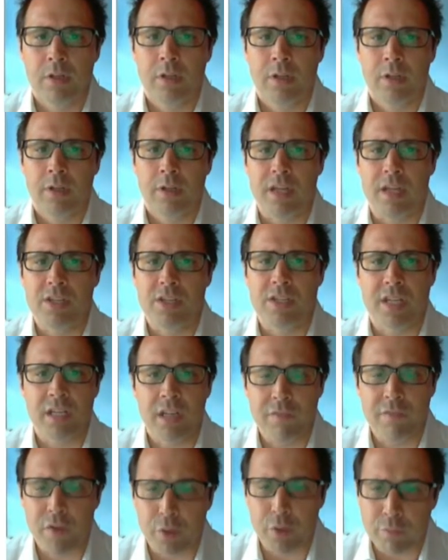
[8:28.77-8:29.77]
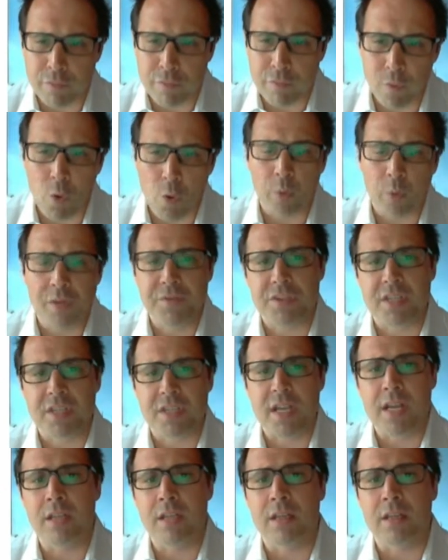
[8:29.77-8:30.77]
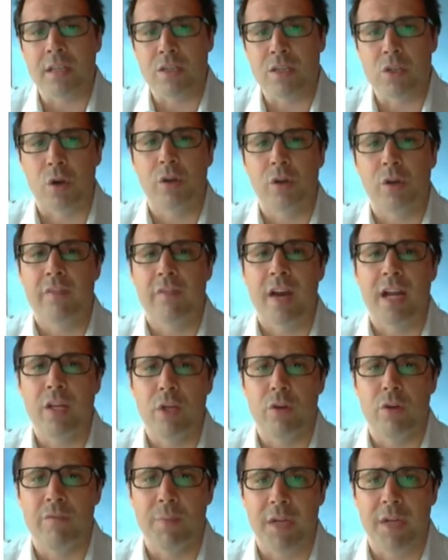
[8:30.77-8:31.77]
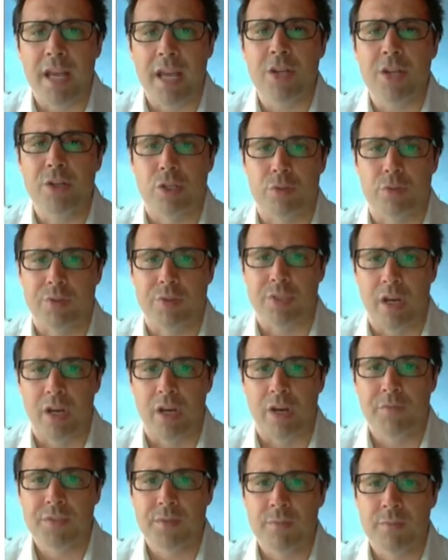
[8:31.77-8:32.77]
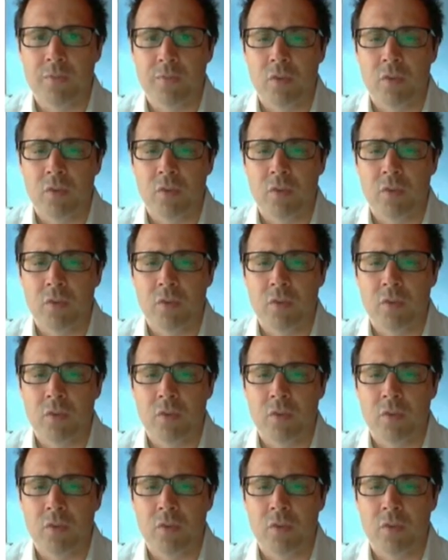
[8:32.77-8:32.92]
The significant fall we've seen in the dollar value of Malaysia's reserves